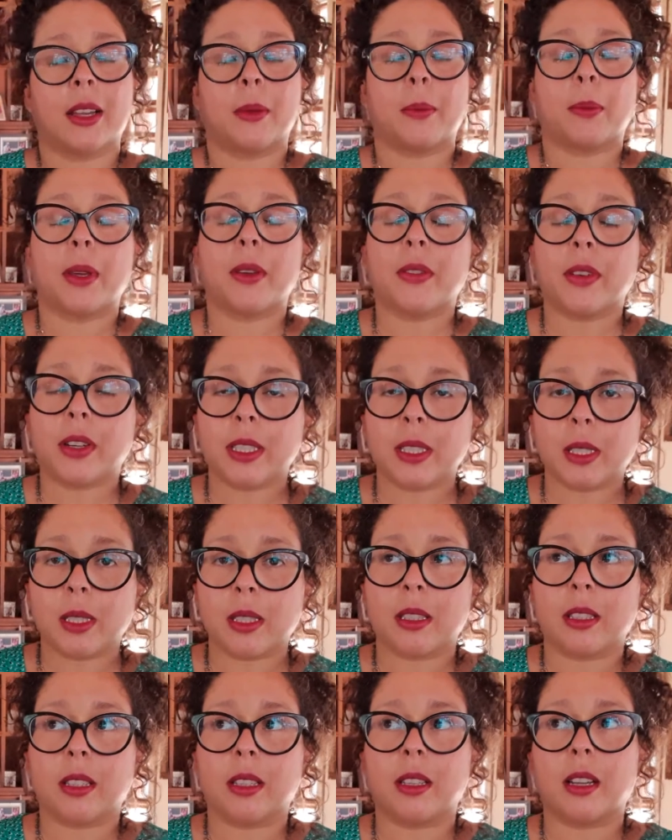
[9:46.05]
Be very
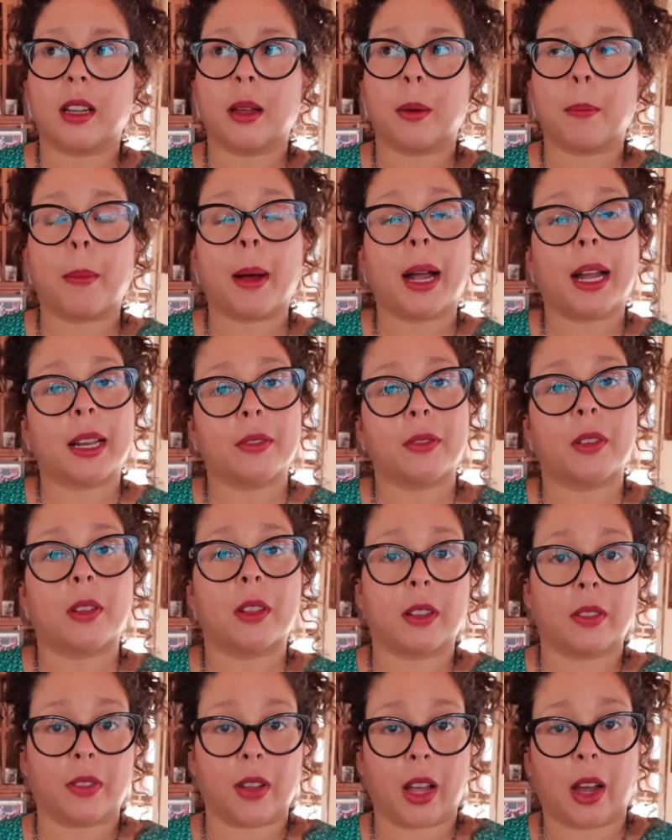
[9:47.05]
mindful
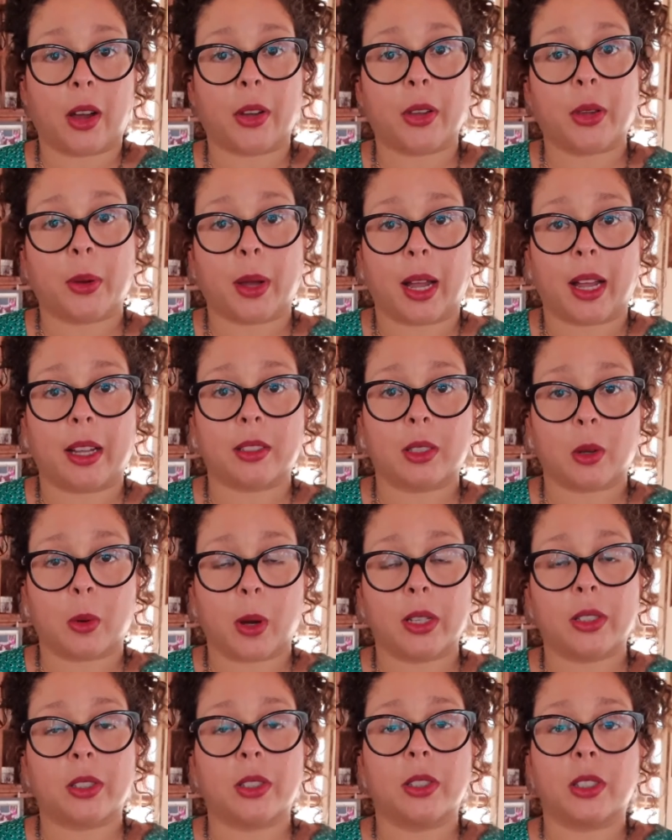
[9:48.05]
of how you ask
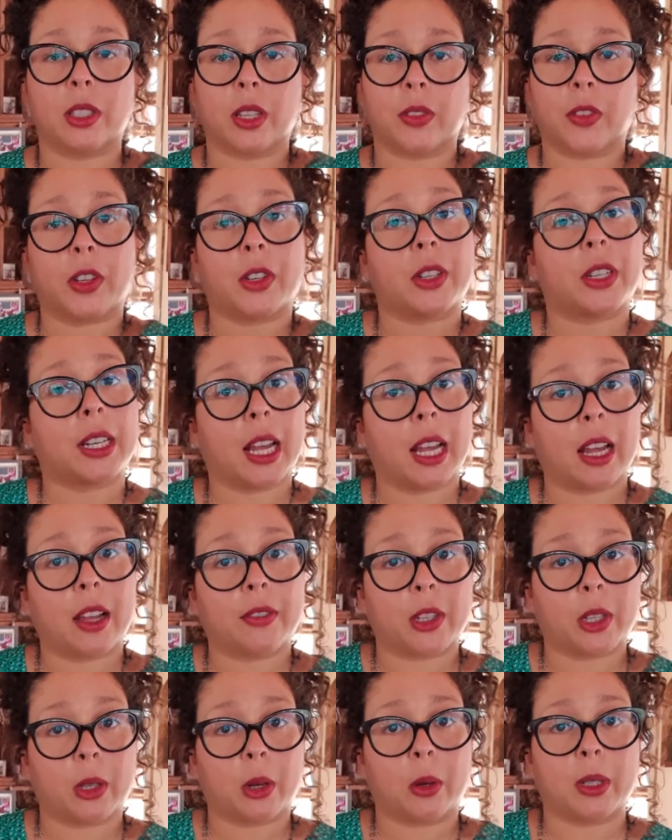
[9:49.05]
questions if you're going to have
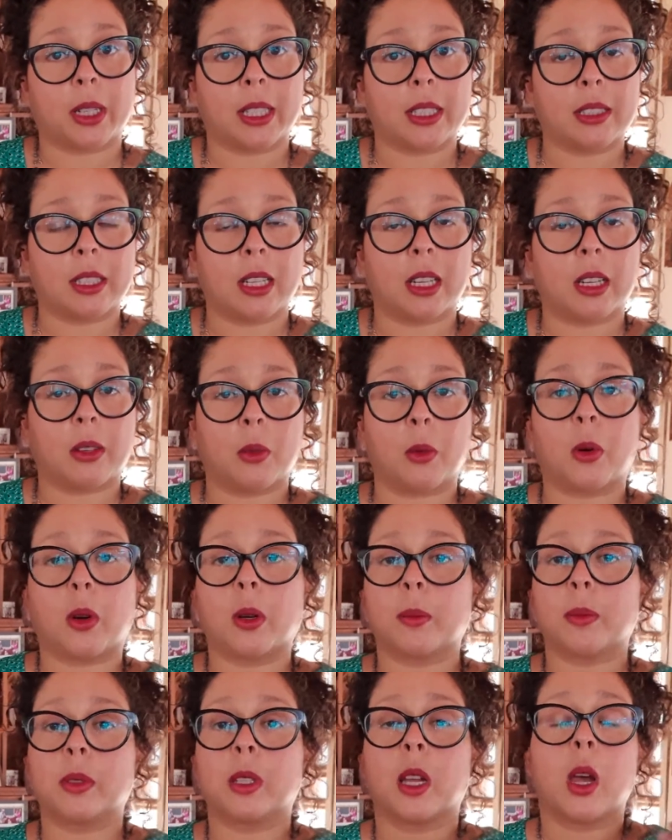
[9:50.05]
your own intake form.